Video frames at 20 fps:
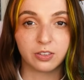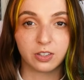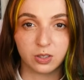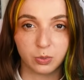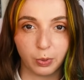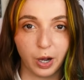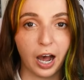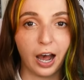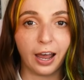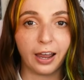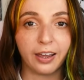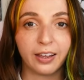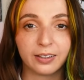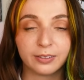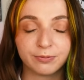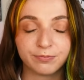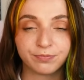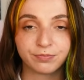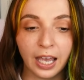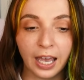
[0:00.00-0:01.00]
the Spy,
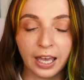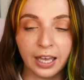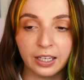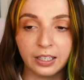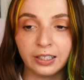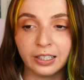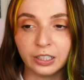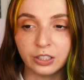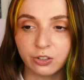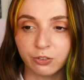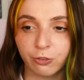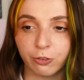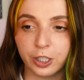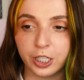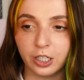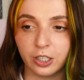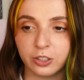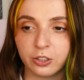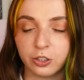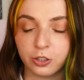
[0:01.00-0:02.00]
and it's
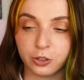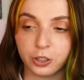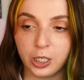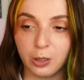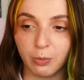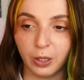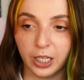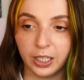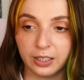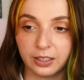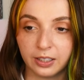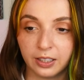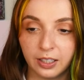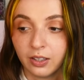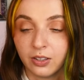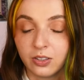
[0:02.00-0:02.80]
free on streaming.